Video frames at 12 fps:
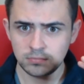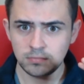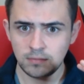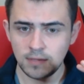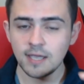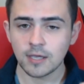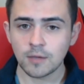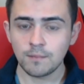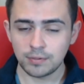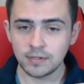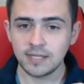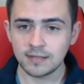it
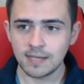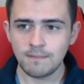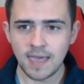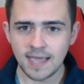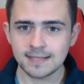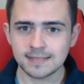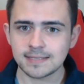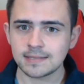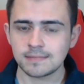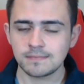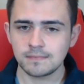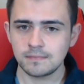completely makes
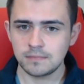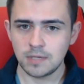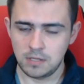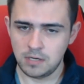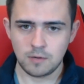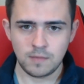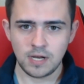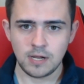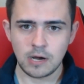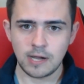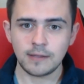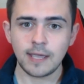an
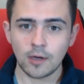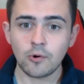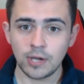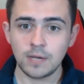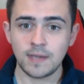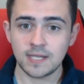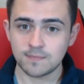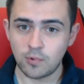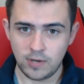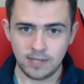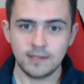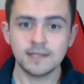intermediary like Coinbase
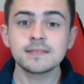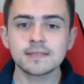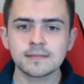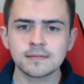pointless.